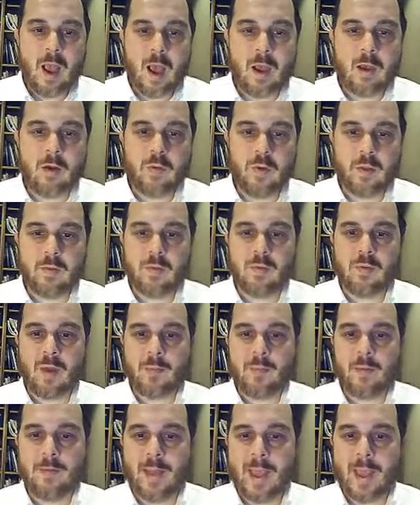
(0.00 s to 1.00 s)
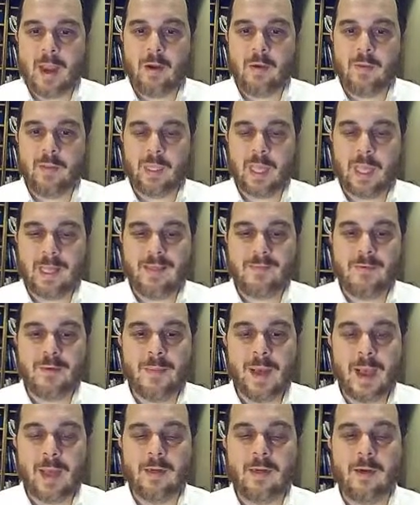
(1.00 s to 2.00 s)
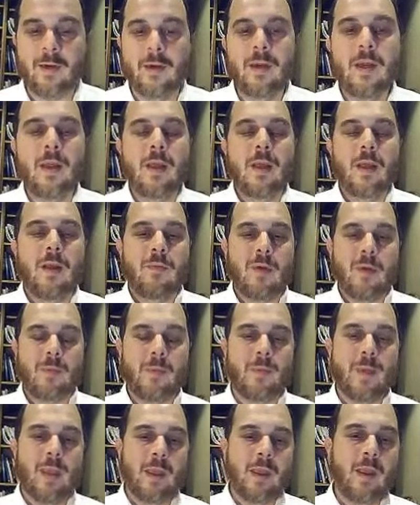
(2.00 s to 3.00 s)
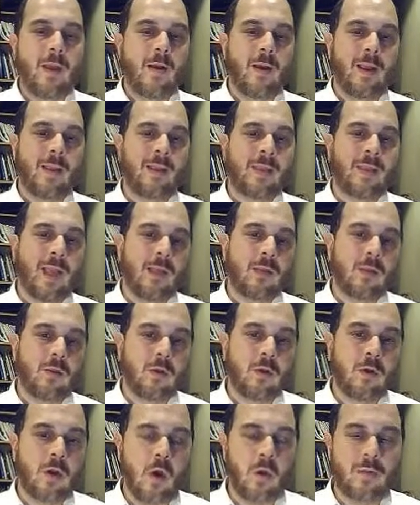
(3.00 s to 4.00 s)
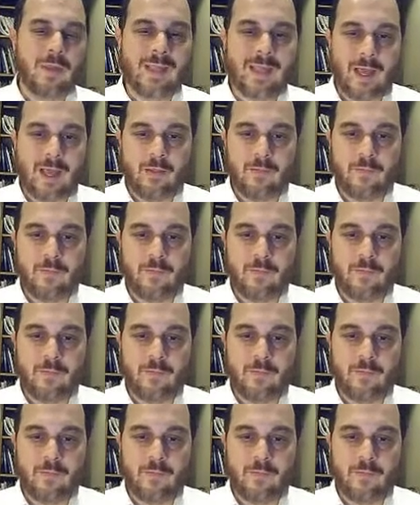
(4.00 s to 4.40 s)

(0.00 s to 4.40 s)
agrees with Rabbi Meir in the case of a minor, Rabbi Meir, and says, you don't sell